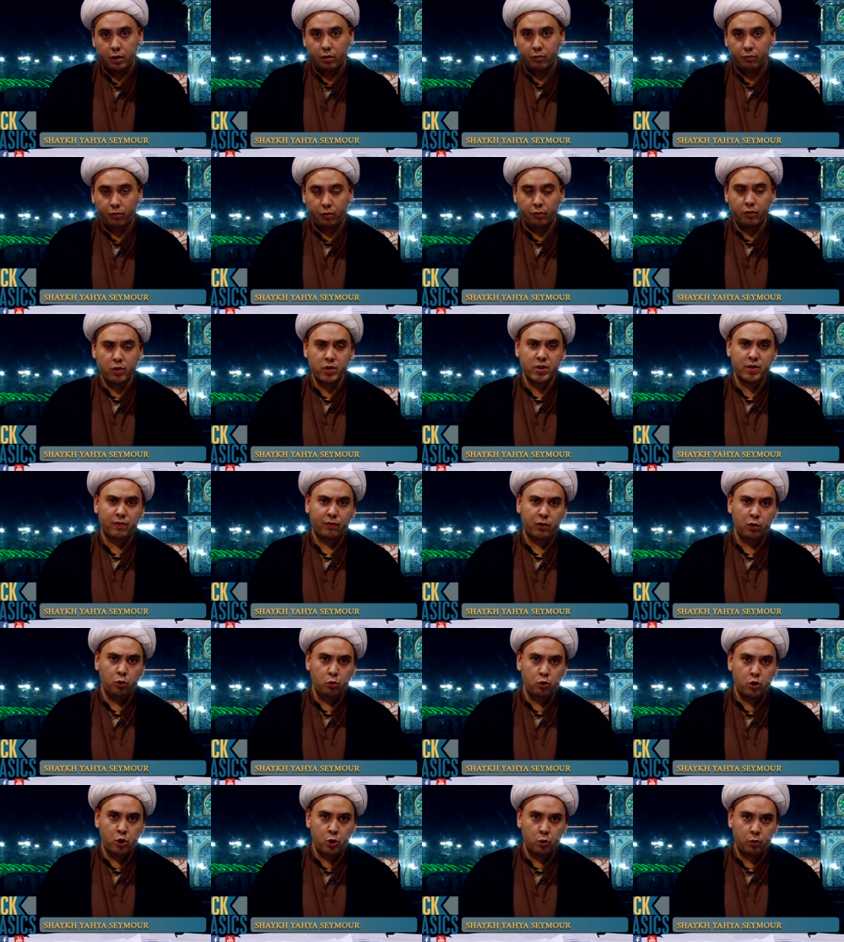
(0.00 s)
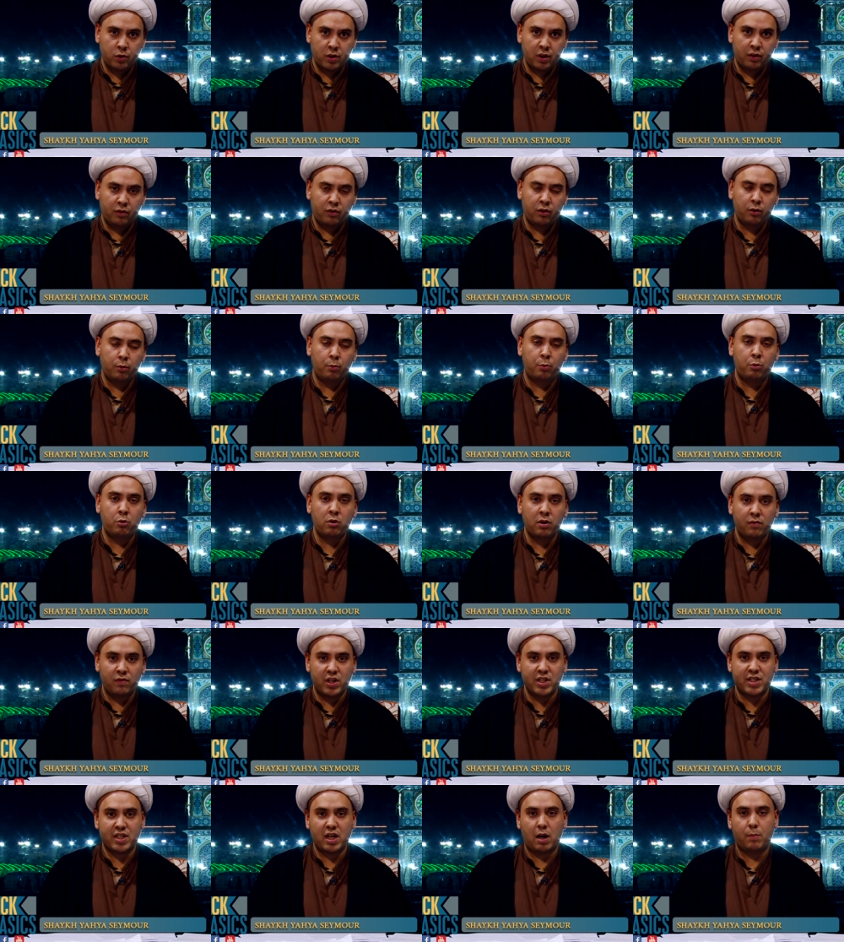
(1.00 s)
For those of you who tuned into the
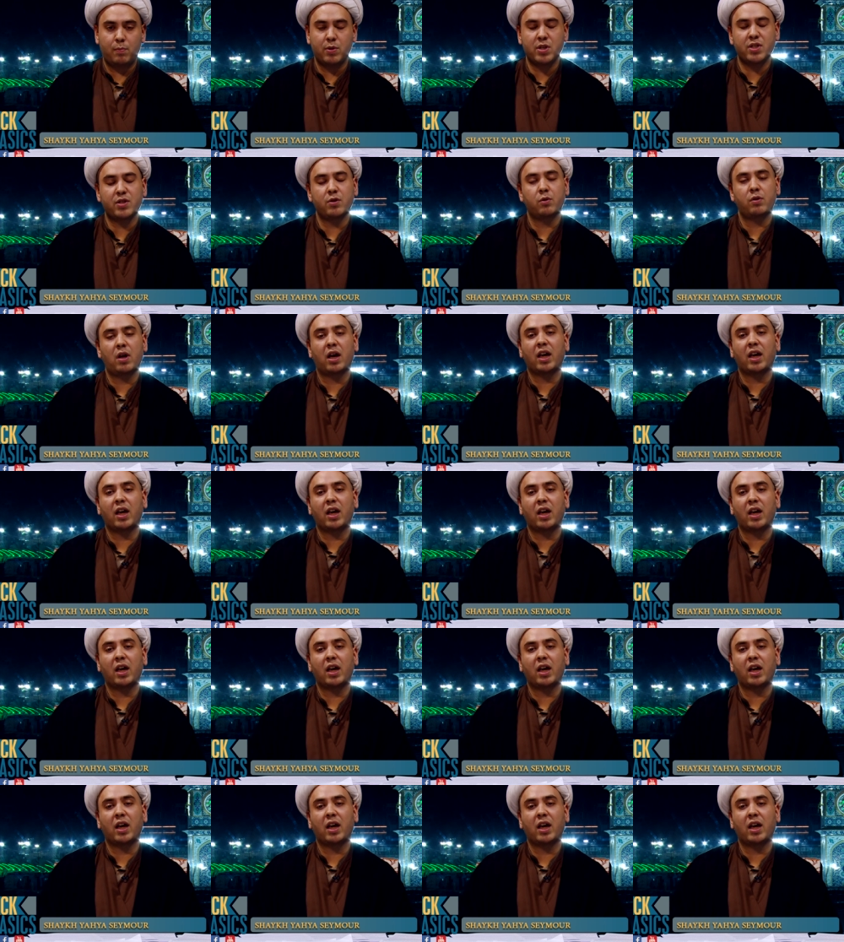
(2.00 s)
previous episode,